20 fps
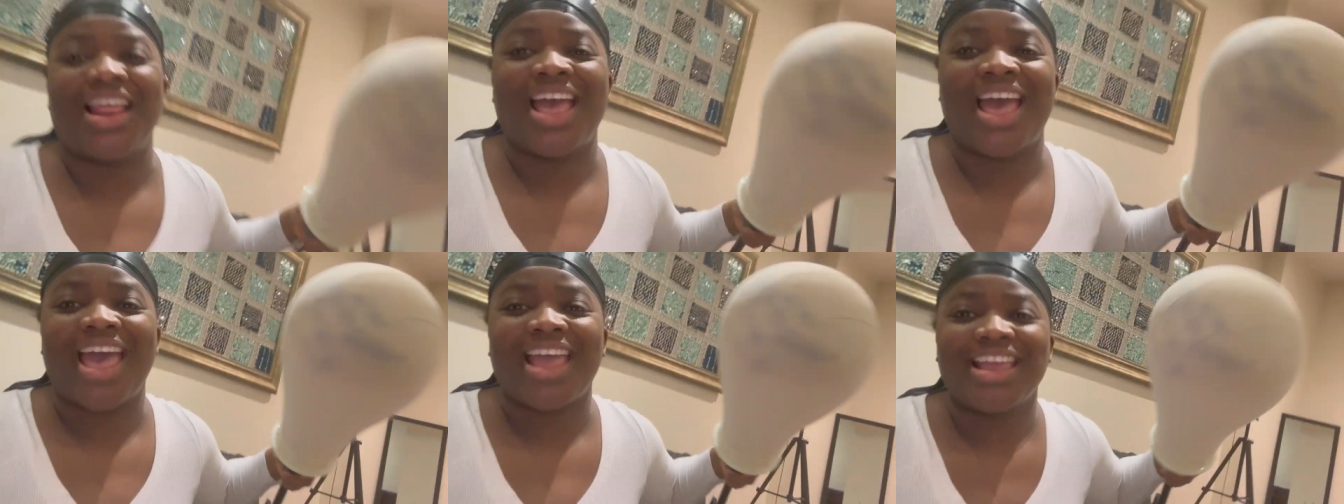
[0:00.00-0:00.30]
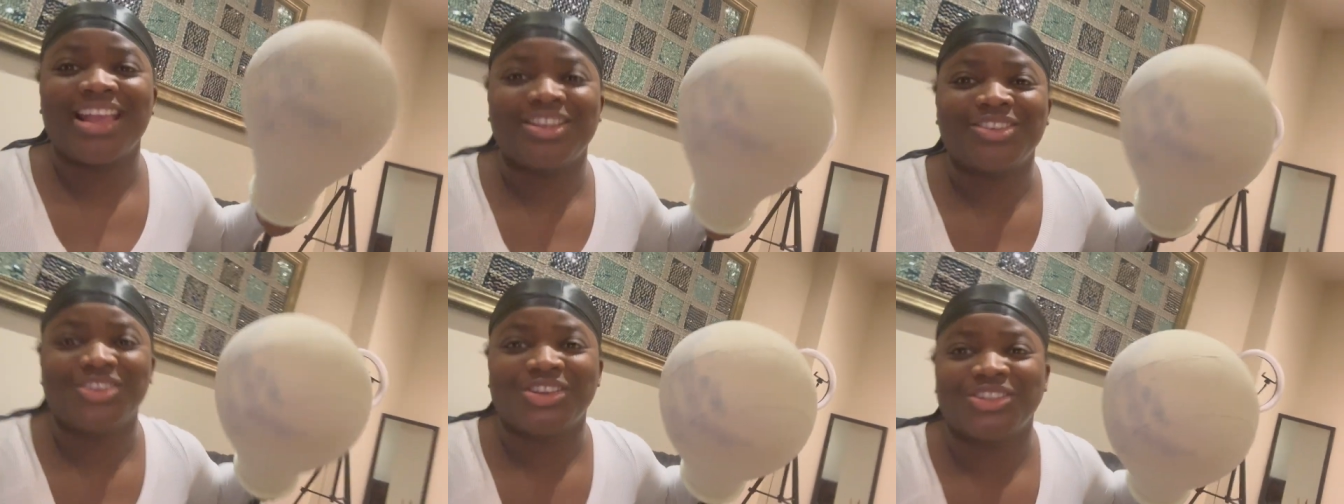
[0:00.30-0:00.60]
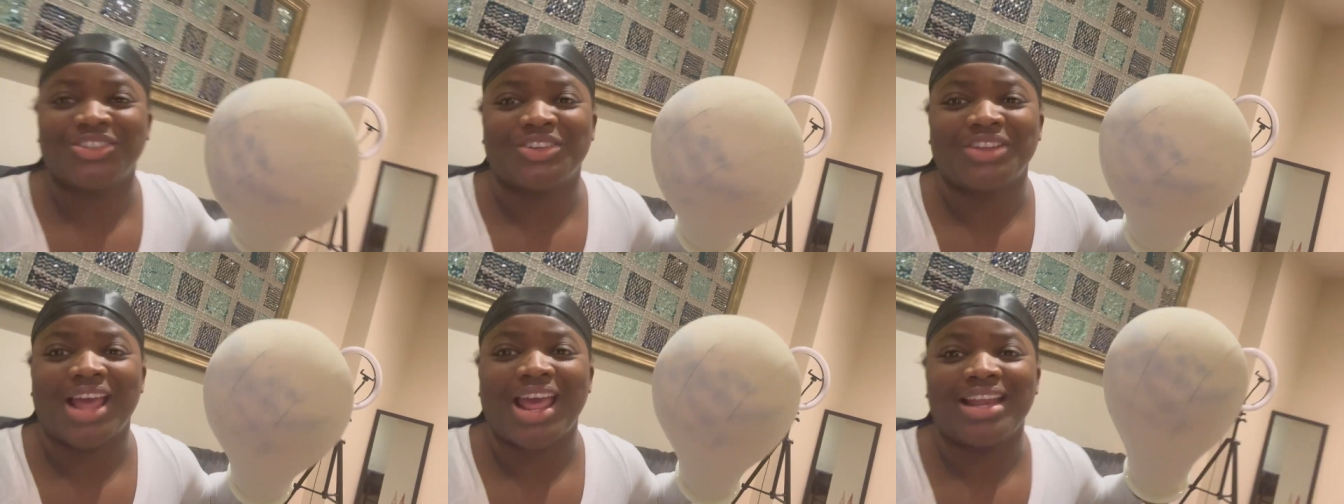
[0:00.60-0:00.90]
I get y'all
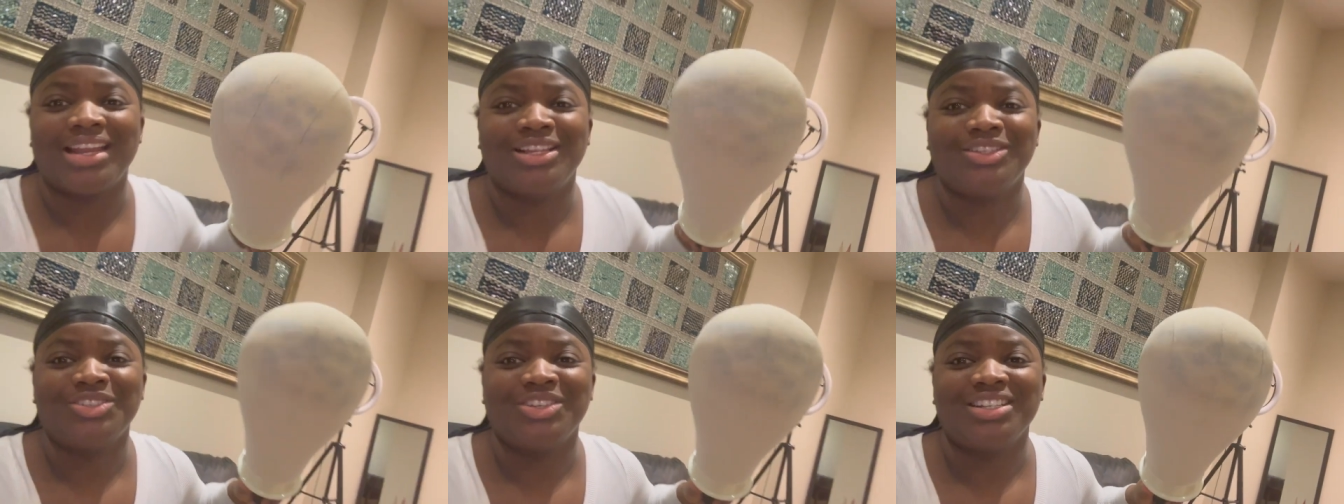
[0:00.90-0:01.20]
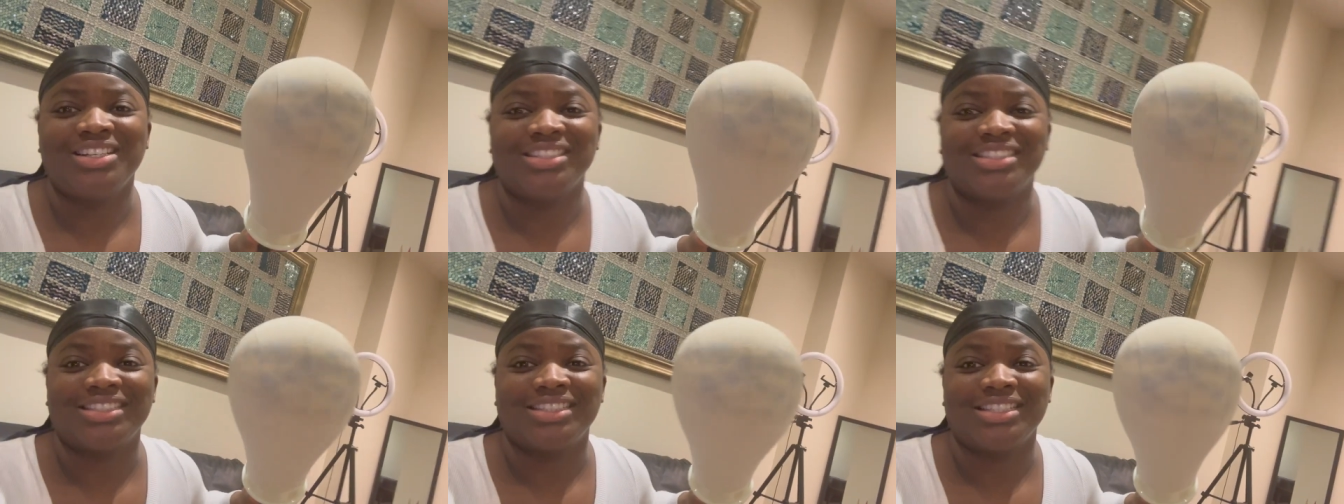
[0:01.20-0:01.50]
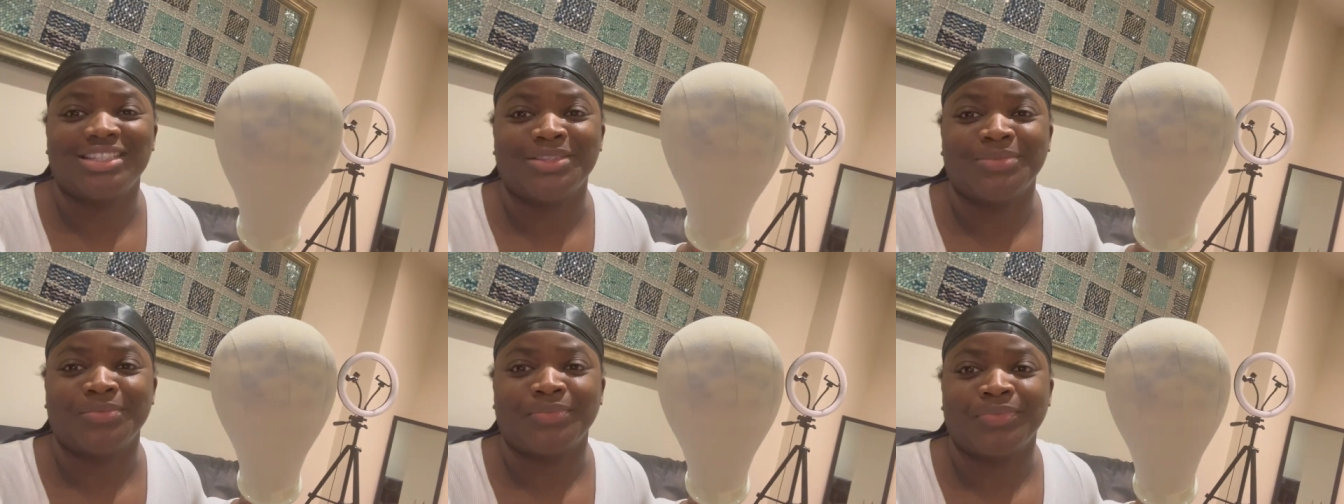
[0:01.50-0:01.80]
not. I need y'all to
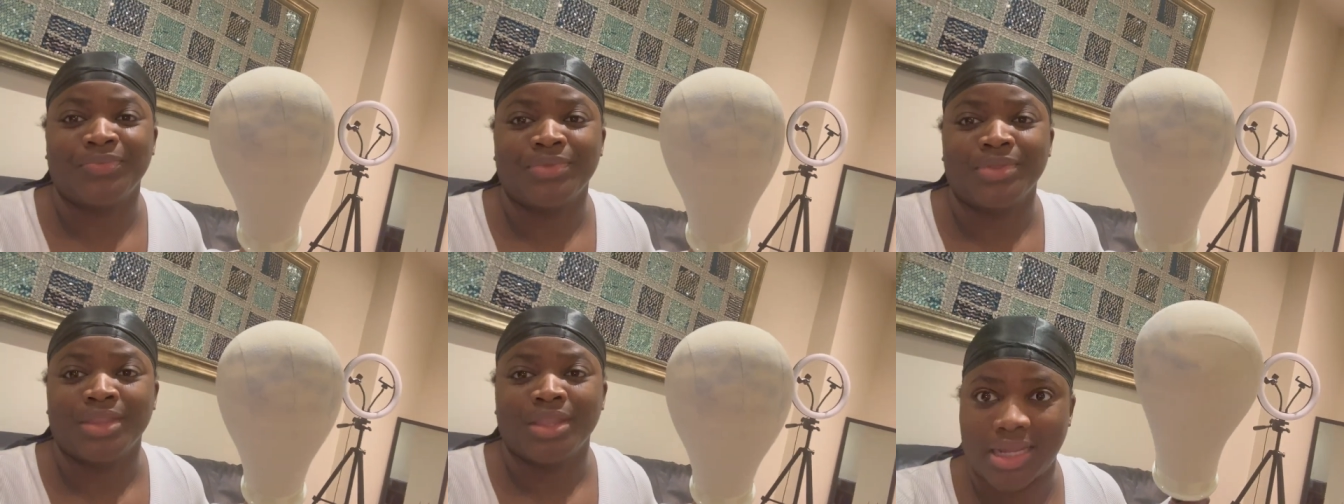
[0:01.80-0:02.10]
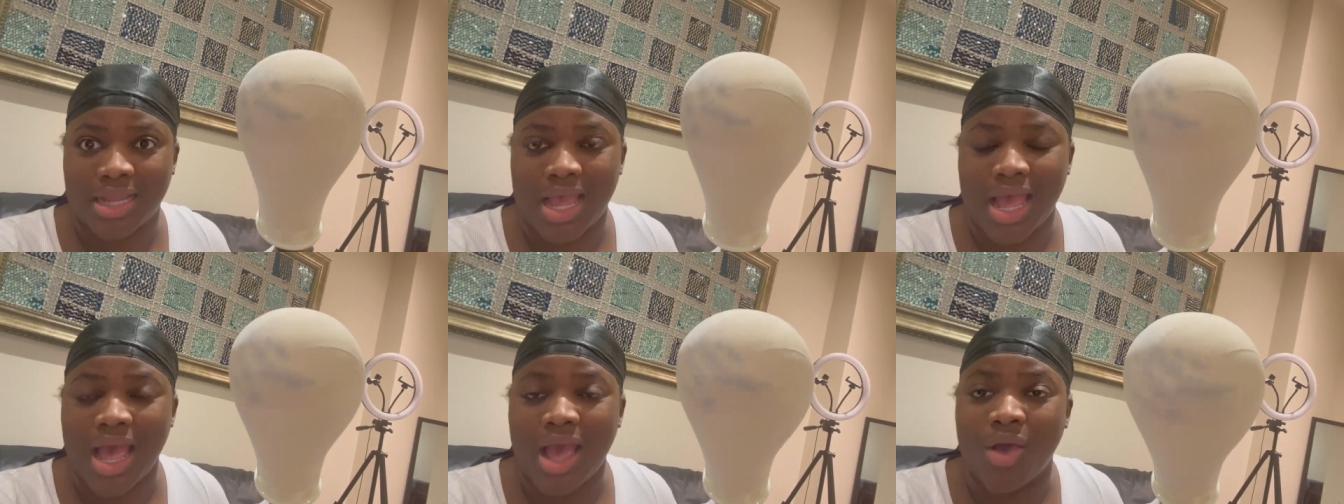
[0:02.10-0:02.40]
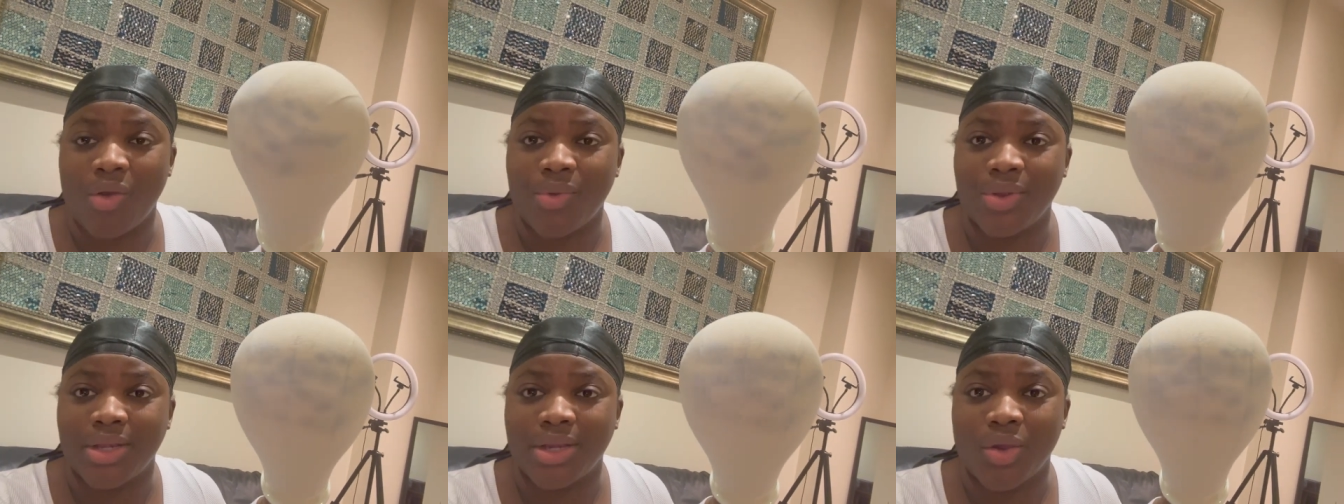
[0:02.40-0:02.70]
see
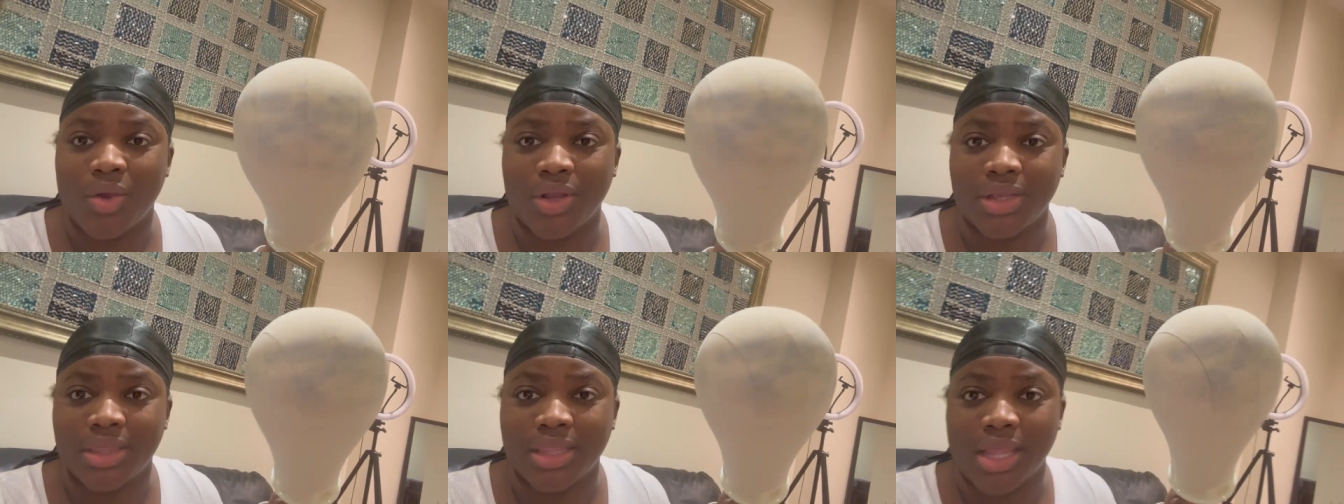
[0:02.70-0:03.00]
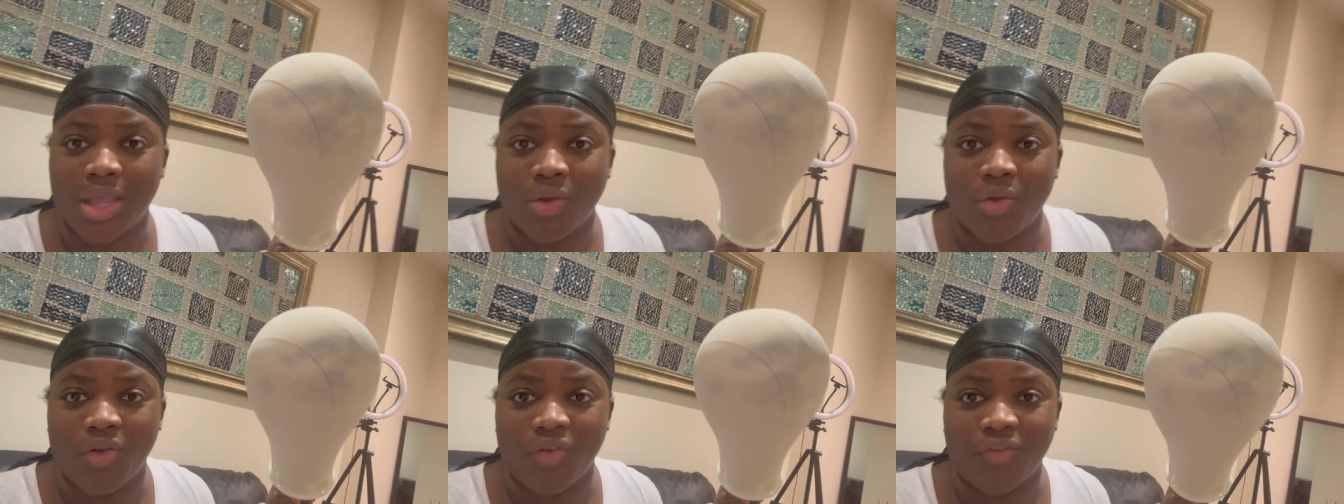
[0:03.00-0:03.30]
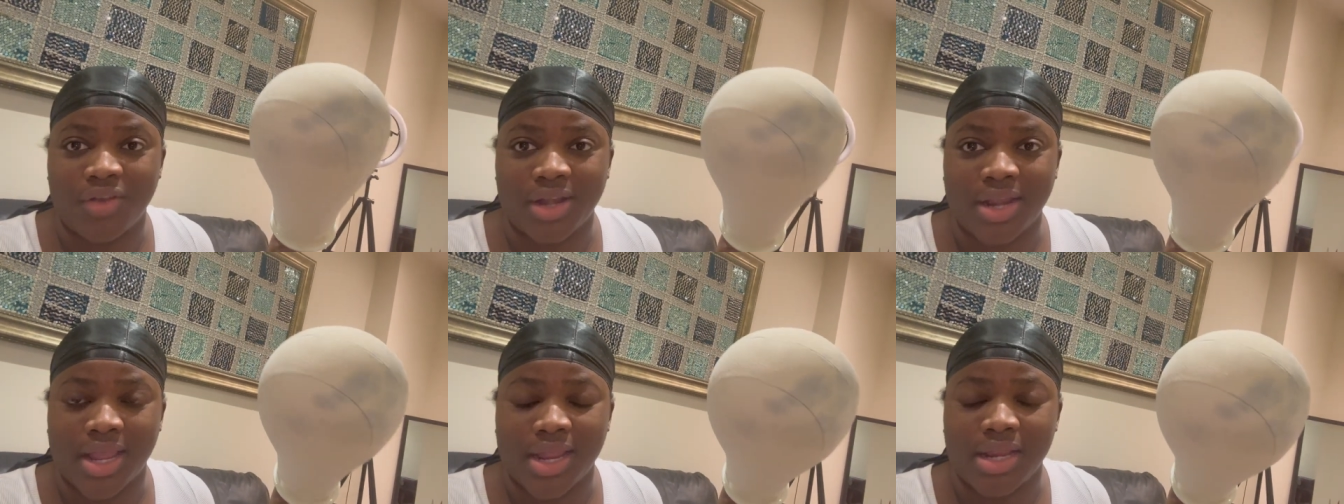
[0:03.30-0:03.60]
how it got there
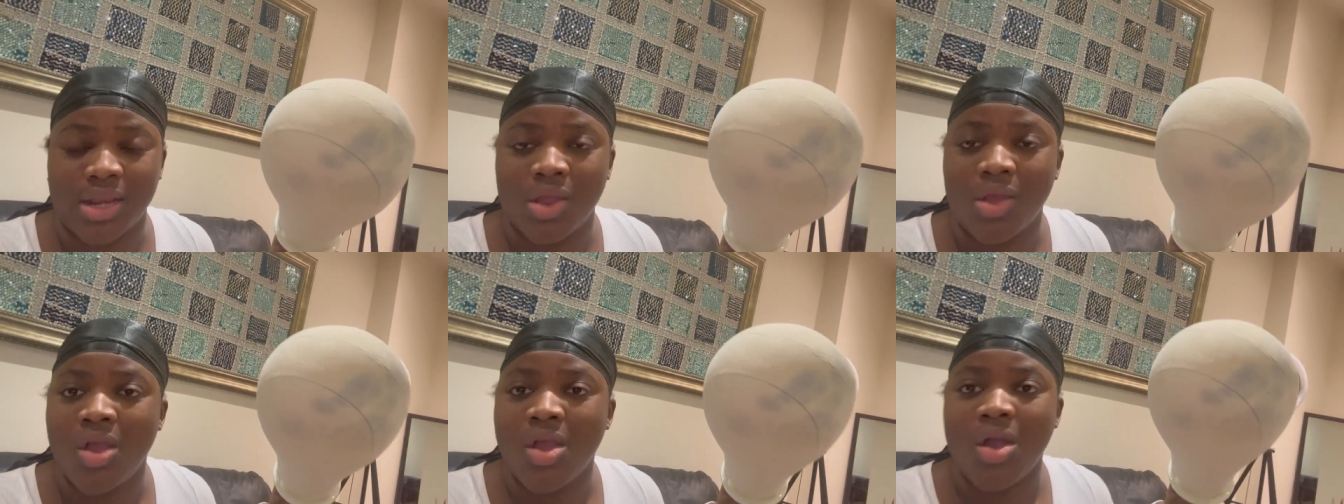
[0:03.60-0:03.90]
overnight.